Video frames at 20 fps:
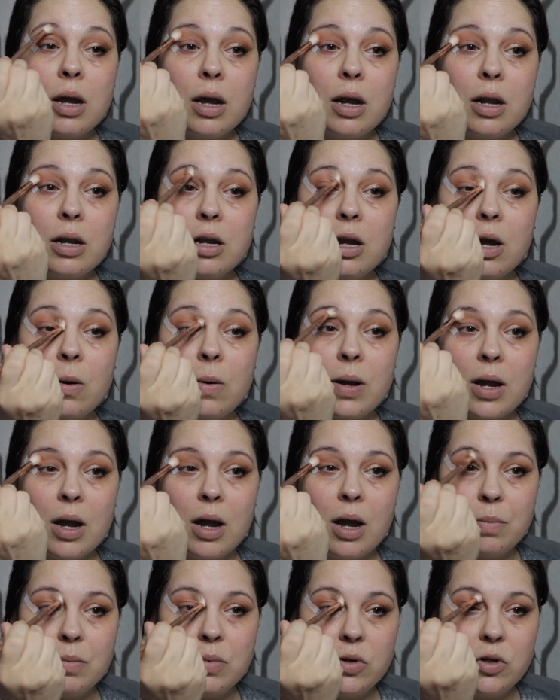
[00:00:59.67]
and going
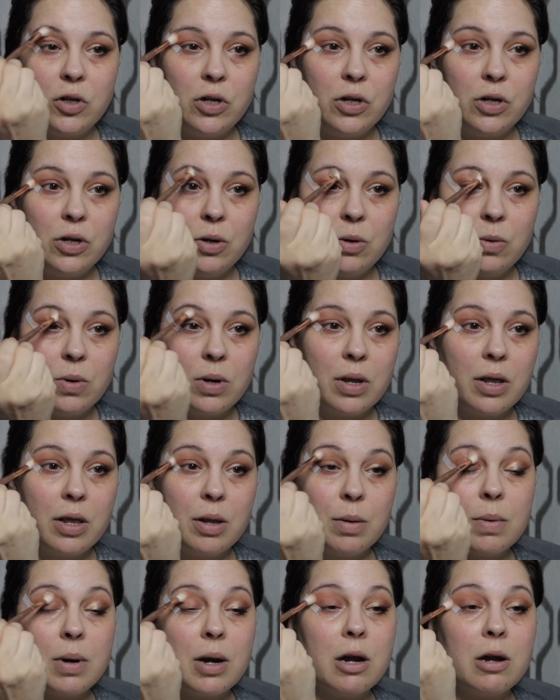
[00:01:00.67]
up to
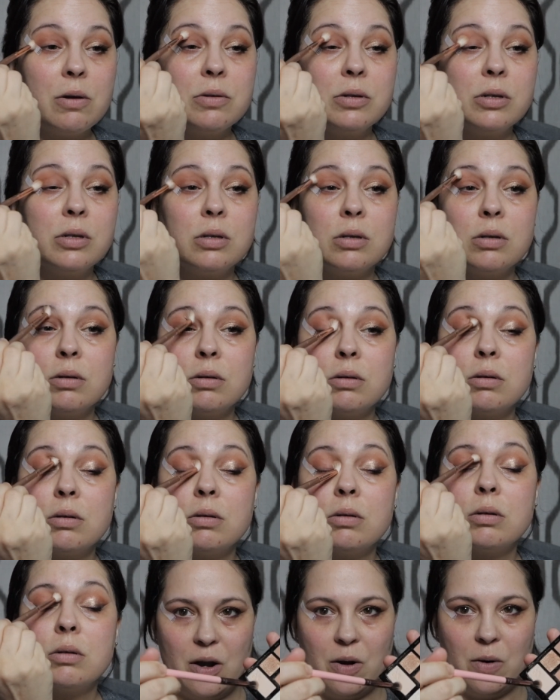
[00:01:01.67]
the brows
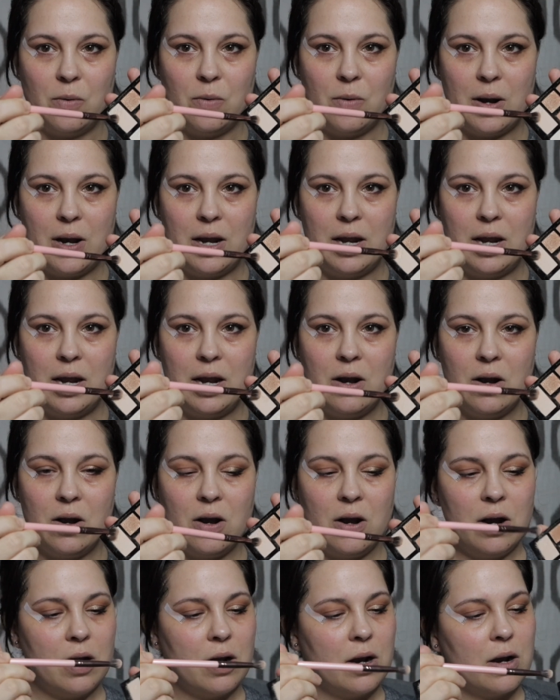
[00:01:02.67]
right
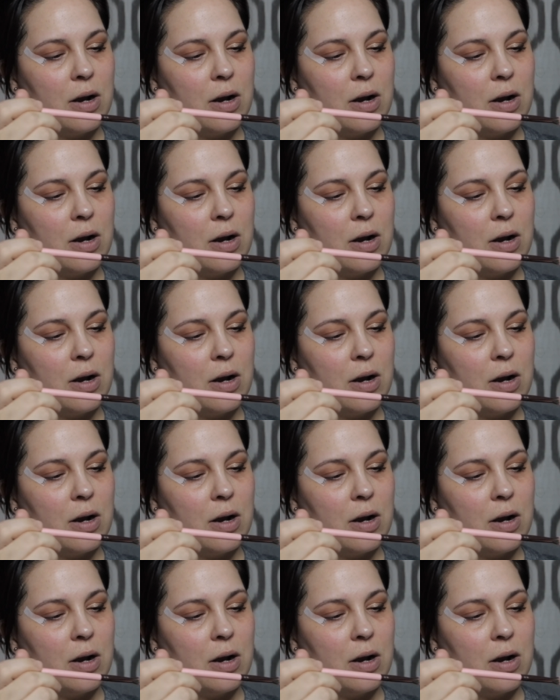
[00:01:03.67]
here.